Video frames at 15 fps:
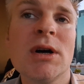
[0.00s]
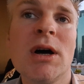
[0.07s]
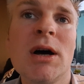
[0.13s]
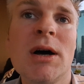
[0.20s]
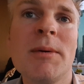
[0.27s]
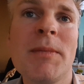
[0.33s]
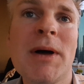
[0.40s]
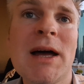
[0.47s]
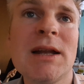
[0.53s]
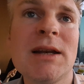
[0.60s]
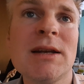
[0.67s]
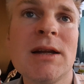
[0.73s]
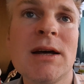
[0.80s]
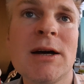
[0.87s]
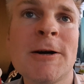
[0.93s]
um,
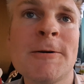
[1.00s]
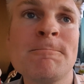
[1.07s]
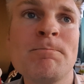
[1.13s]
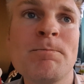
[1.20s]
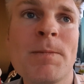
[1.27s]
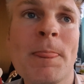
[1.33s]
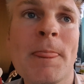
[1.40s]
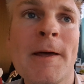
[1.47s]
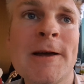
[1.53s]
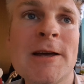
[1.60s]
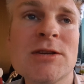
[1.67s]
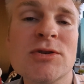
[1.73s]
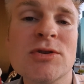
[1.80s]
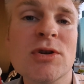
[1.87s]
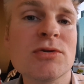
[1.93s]
and um,
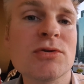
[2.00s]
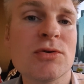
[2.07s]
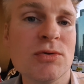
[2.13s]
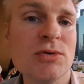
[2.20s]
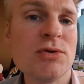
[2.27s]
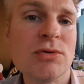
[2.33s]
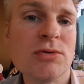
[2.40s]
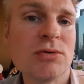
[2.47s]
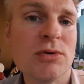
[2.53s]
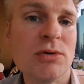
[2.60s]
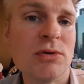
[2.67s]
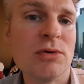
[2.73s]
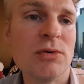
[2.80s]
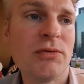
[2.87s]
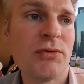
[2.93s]
it's not good
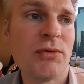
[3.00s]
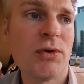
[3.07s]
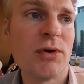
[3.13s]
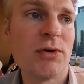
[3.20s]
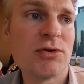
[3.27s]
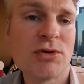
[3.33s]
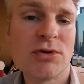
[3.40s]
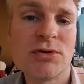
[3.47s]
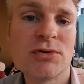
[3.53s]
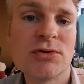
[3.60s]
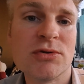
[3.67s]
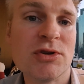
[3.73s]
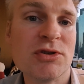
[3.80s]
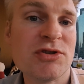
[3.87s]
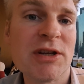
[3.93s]
uh, for just
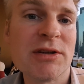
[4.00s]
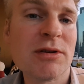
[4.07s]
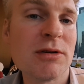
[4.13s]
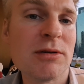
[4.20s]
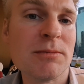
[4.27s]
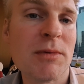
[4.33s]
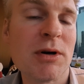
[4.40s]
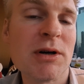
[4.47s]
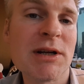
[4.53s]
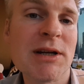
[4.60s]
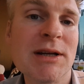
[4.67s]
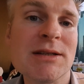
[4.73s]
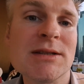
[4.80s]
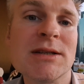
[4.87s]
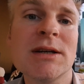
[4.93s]
the general
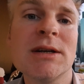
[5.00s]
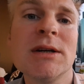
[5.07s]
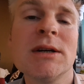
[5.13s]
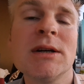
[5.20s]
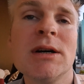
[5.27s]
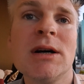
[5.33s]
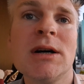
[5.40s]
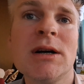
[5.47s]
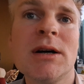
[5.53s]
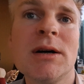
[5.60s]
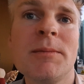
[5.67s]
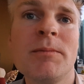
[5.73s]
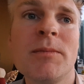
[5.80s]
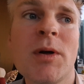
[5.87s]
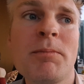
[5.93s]
market.
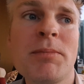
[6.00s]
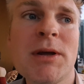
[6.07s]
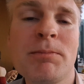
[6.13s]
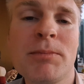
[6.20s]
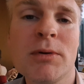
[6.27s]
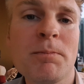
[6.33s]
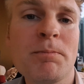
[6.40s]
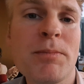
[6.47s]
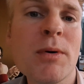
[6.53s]
Um, people